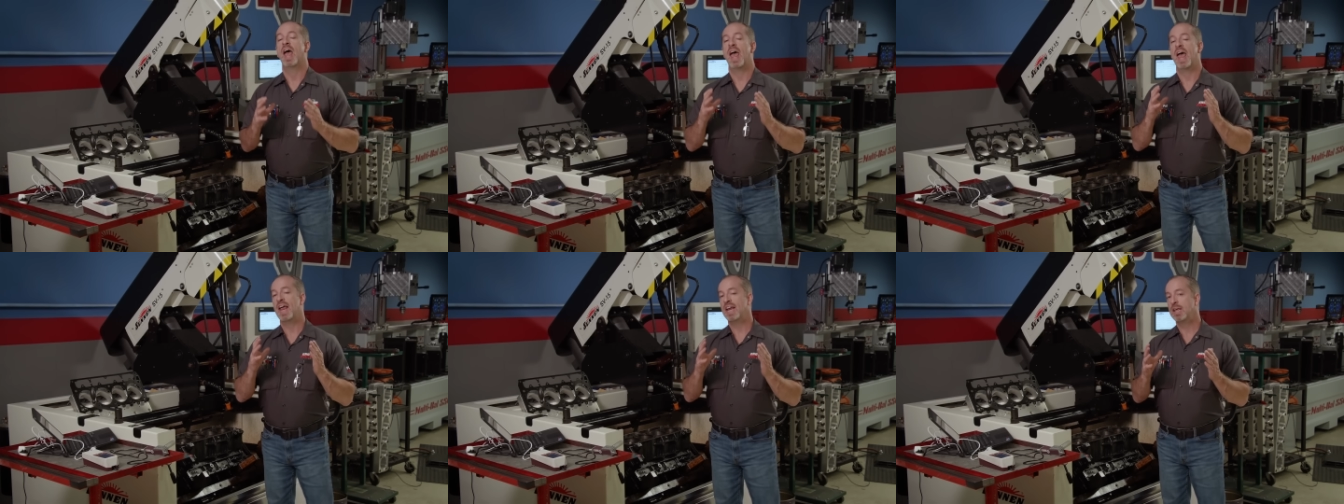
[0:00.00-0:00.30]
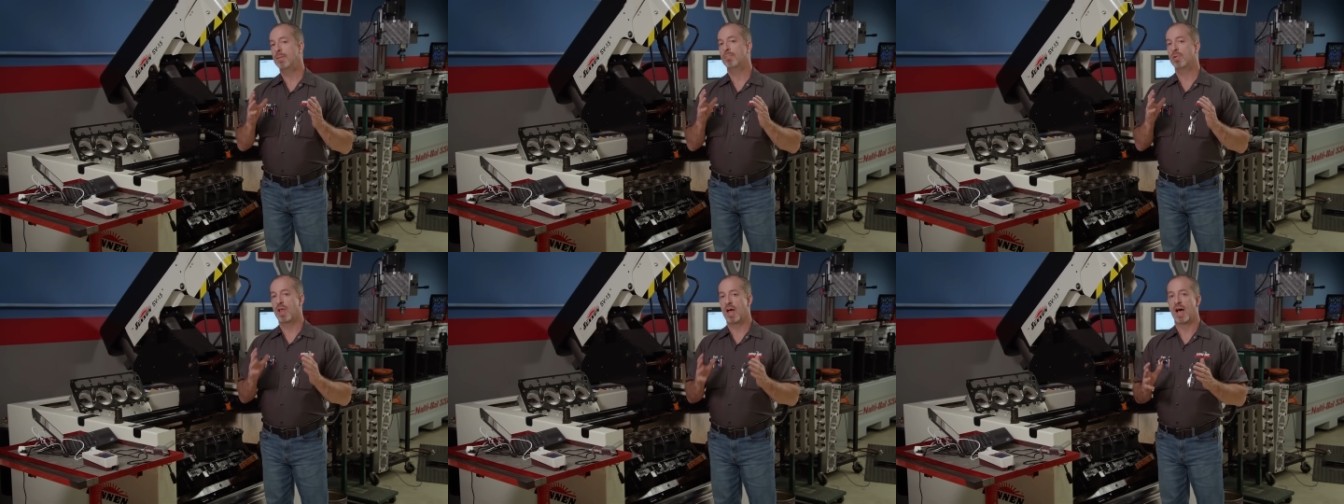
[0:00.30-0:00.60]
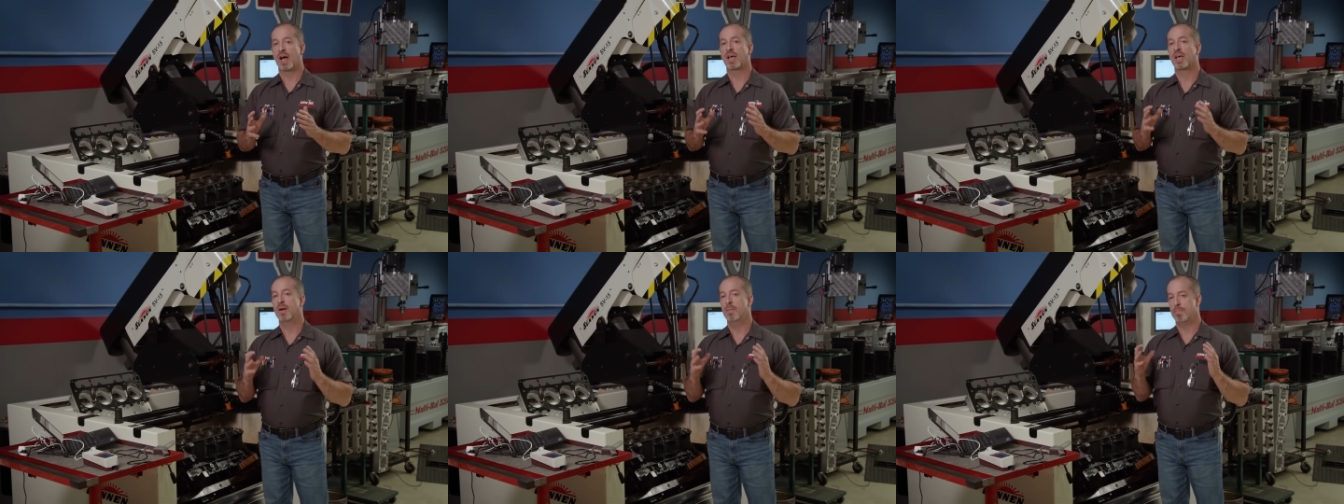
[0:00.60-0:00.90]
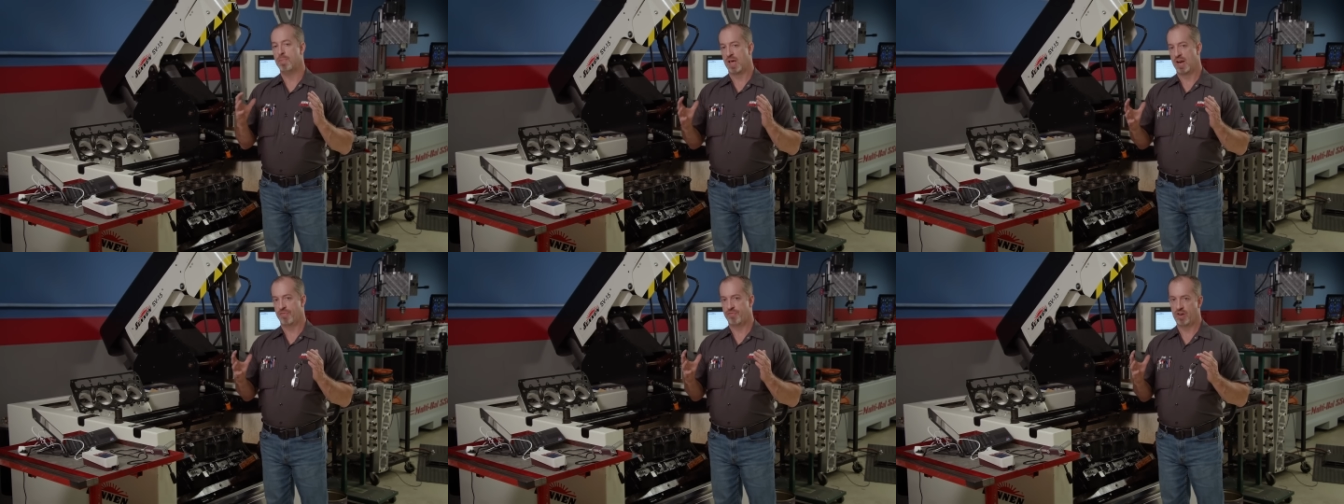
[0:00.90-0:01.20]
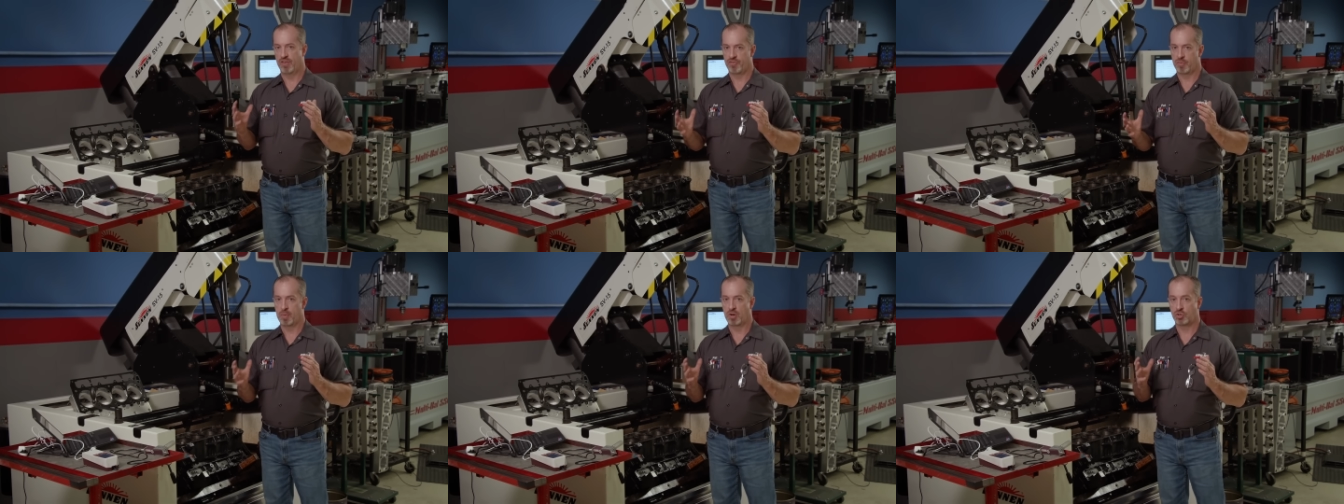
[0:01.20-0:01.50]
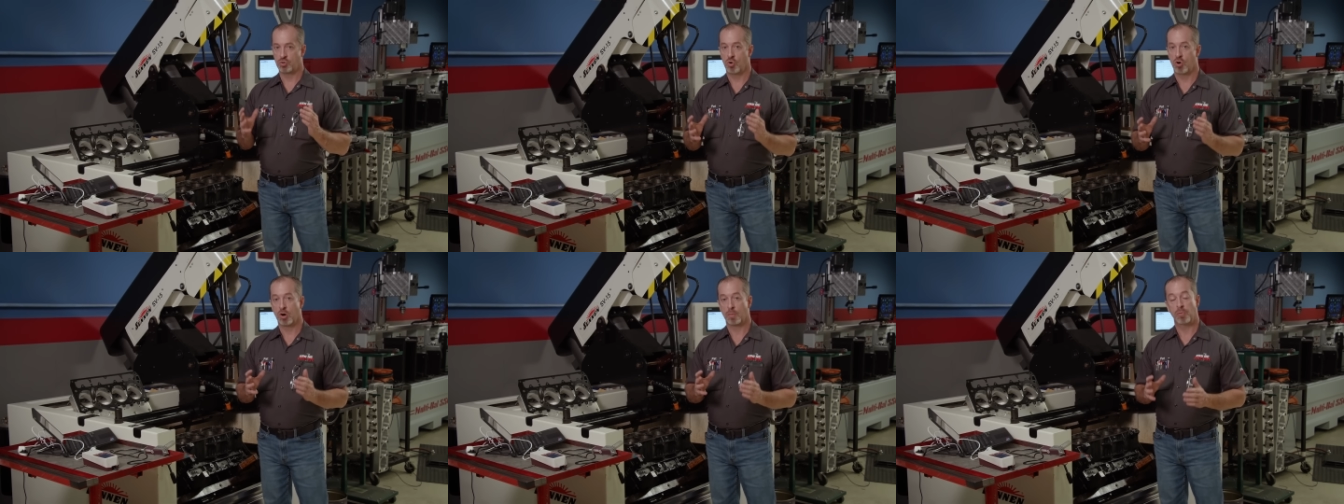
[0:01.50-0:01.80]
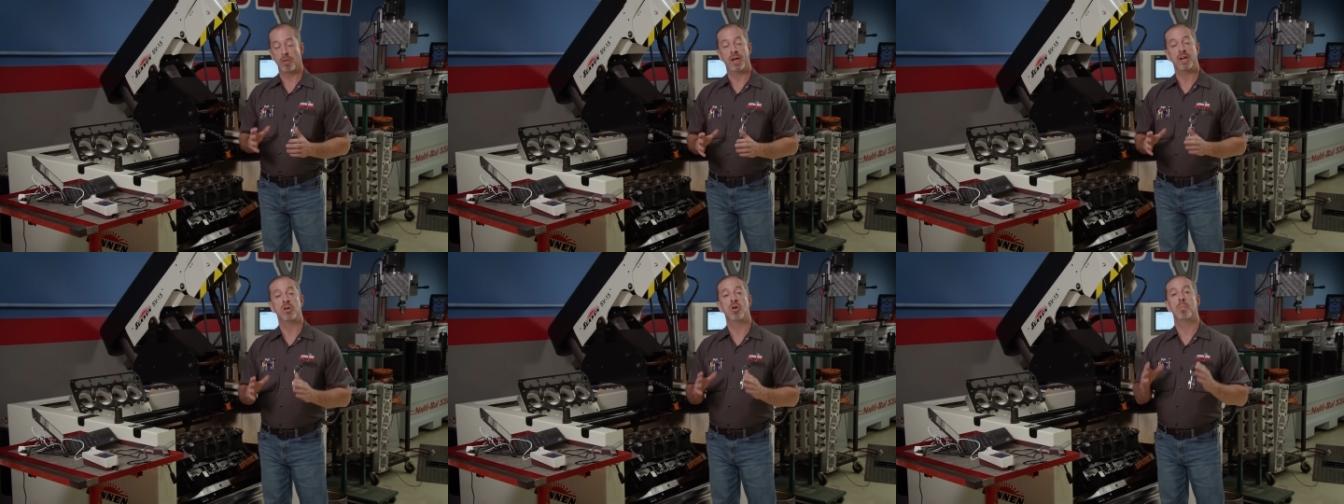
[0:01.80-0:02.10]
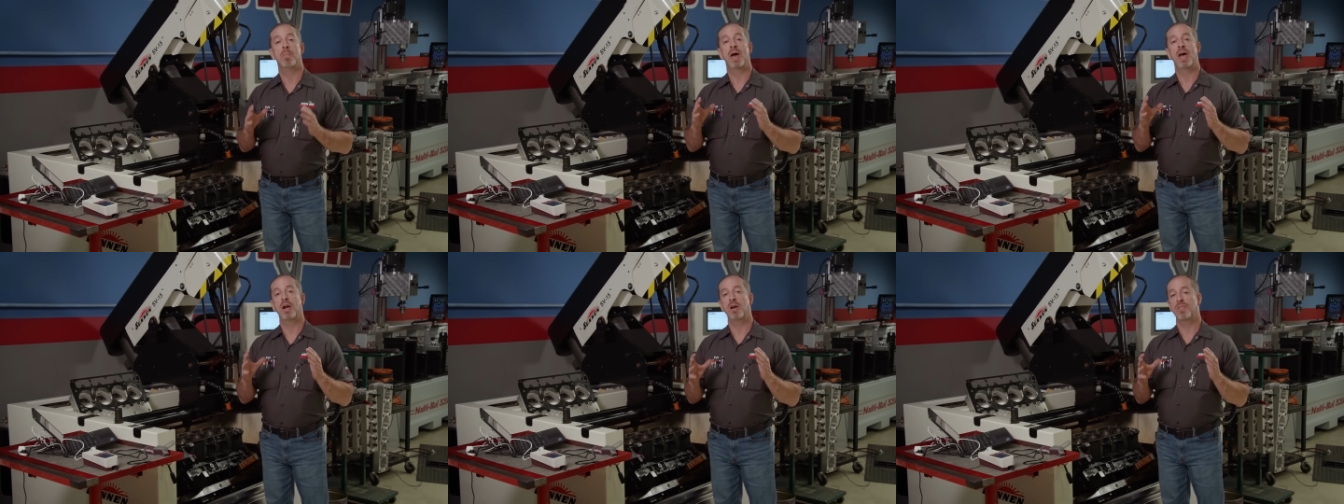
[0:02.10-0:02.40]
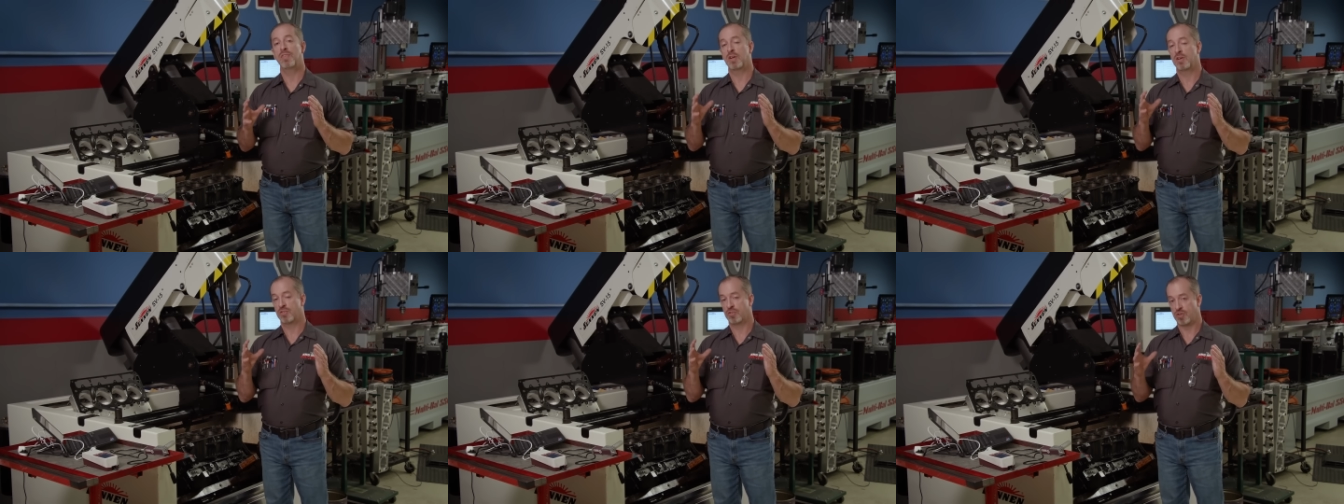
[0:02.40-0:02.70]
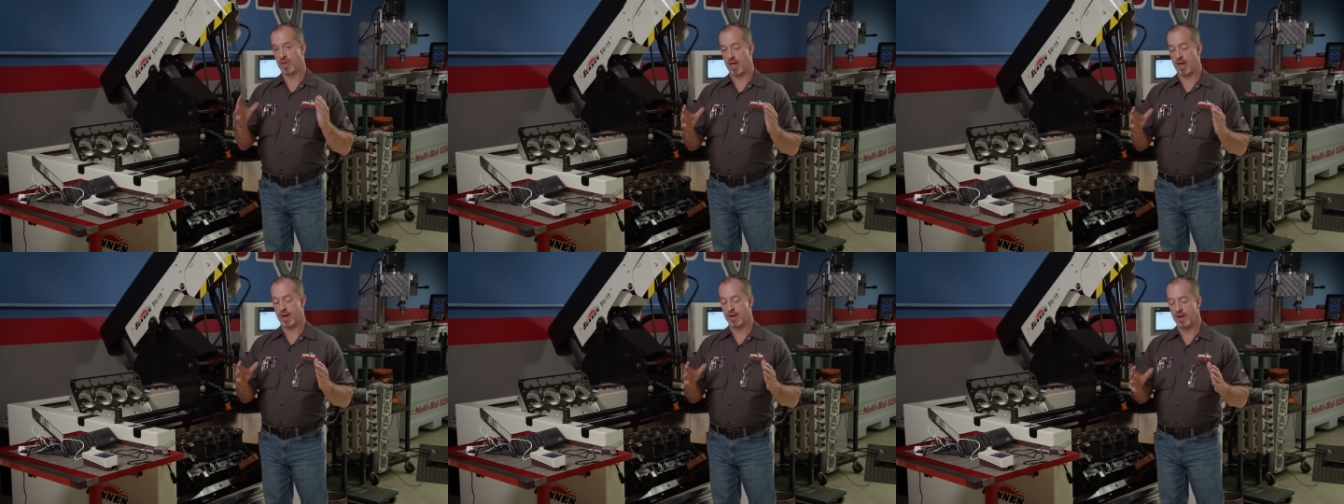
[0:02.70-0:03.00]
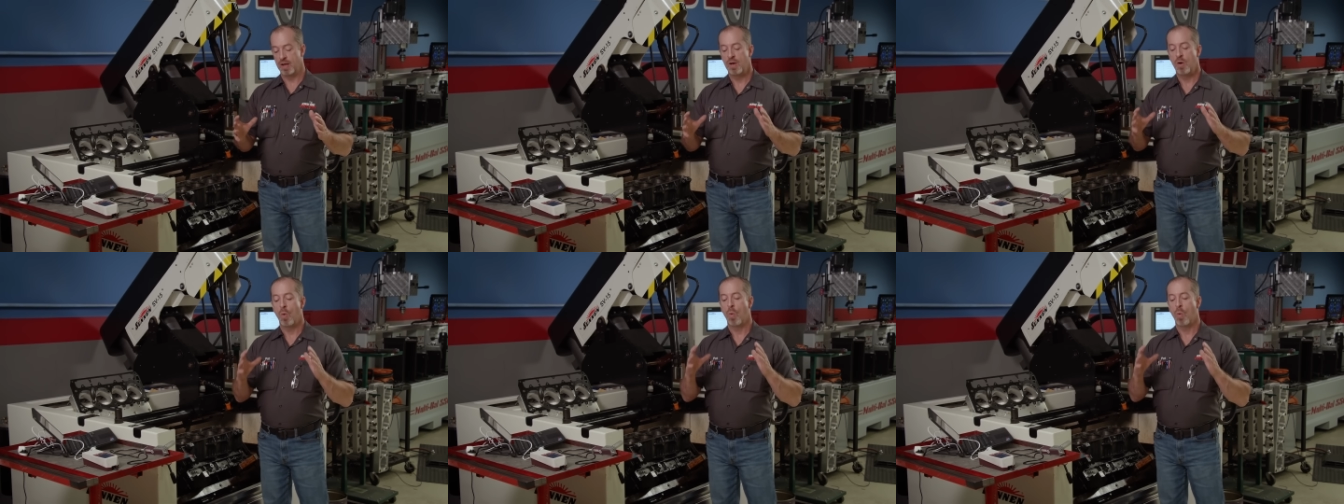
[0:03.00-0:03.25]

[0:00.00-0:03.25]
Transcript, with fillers: Any block can benefit from a torque plate, no matter the design.